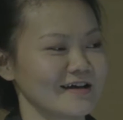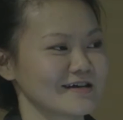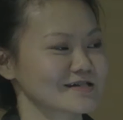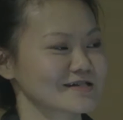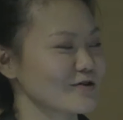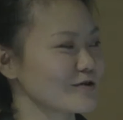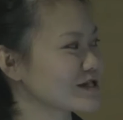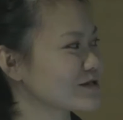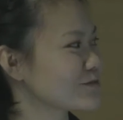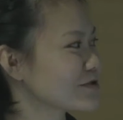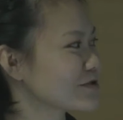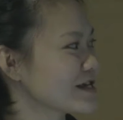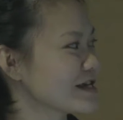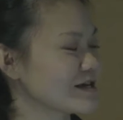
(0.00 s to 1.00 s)
So it's a
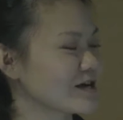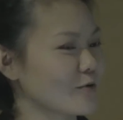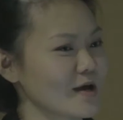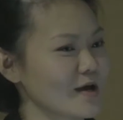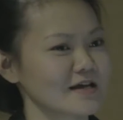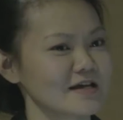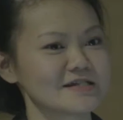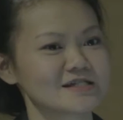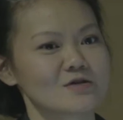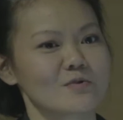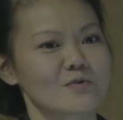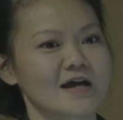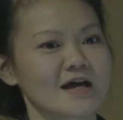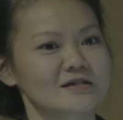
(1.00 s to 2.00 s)
really quick, easy
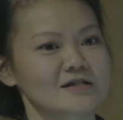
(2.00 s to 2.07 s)
way